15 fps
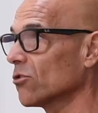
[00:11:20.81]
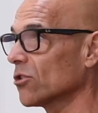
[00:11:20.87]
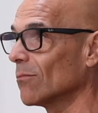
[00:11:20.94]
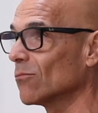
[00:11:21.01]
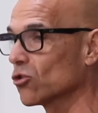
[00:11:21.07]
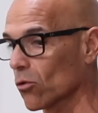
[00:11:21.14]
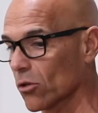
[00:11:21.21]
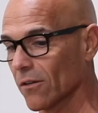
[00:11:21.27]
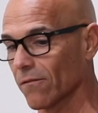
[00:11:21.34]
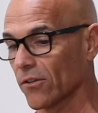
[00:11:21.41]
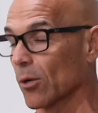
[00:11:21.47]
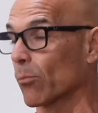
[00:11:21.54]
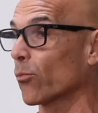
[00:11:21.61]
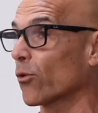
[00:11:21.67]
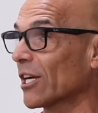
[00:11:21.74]
some sort of
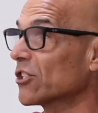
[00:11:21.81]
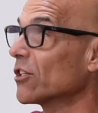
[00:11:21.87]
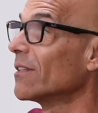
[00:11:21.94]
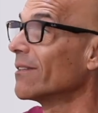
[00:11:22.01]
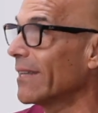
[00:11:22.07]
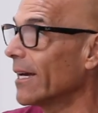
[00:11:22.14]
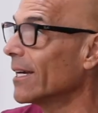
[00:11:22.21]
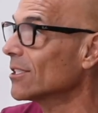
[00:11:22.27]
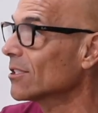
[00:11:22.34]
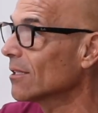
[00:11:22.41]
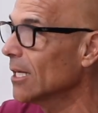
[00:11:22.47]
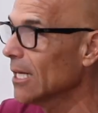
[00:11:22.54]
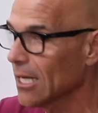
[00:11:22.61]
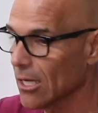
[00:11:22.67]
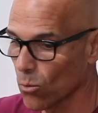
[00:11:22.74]
compression test
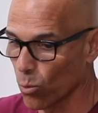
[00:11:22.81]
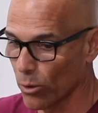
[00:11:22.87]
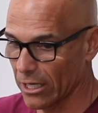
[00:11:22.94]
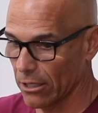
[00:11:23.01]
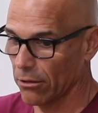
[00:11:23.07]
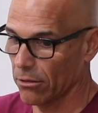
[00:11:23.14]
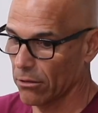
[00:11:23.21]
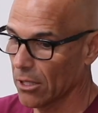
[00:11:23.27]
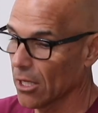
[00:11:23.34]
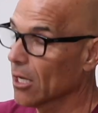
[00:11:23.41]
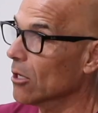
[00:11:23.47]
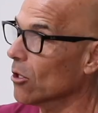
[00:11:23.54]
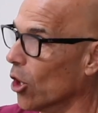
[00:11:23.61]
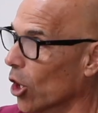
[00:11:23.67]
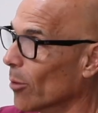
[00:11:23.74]
with
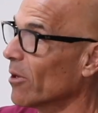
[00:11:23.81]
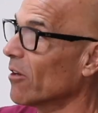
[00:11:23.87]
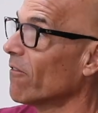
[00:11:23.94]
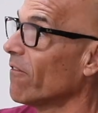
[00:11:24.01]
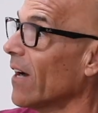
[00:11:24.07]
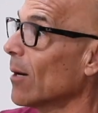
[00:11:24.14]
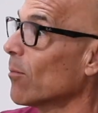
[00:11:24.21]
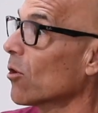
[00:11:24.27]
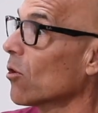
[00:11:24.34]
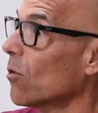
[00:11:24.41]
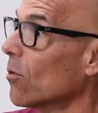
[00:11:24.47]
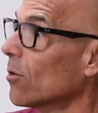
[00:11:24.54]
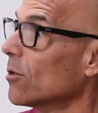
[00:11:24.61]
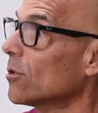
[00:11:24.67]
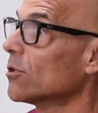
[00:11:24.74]
carbon fiber
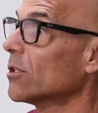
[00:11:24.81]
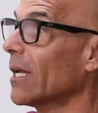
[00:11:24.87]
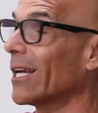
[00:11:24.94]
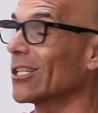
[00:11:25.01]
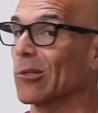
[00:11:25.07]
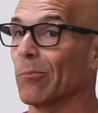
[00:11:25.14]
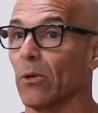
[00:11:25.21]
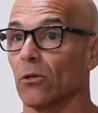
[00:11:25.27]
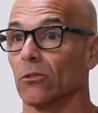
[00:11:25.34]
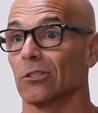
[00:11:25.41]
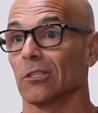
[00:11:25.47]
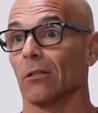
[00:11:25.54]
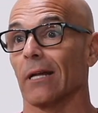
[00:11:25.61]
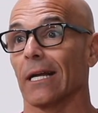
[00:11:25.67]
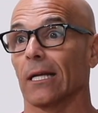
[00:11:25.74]
cores as opposed
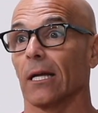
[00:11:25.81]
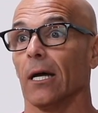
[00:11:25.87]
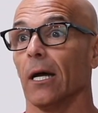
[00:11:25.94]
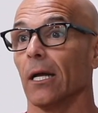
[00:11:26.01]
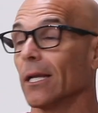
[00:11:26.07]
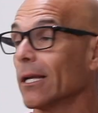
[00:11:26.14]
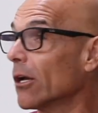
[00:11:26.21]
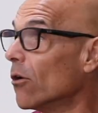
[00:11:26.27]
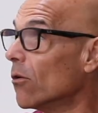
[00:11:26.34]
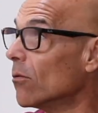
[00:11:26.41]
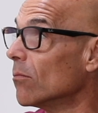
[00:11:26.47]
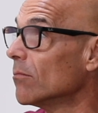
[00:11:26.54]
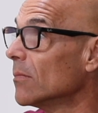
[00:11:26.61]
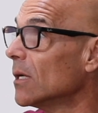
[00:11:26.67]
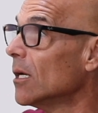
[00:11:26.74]
to like a
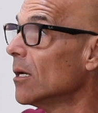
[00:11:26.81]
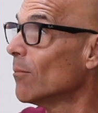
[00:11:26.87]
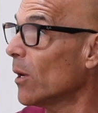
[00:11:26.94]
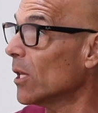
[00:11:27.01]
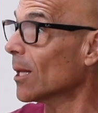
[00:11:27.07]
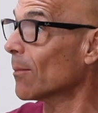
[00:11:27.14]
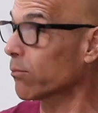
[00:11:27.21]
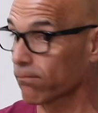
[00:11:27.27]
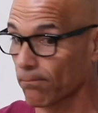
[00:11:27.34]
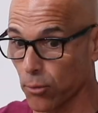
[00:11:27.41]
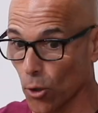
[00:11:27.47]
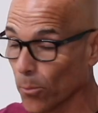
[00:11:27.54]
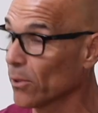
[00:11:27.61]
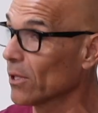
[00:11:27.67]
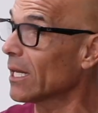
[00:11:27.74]
honeycomb
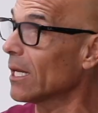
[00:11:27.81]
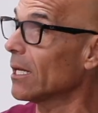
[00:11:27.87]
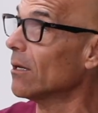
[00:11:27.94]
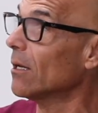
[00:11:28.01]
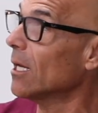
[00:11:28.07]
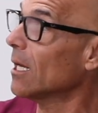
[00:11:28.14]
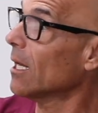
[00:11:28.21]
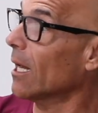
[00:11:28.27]
polypropylene,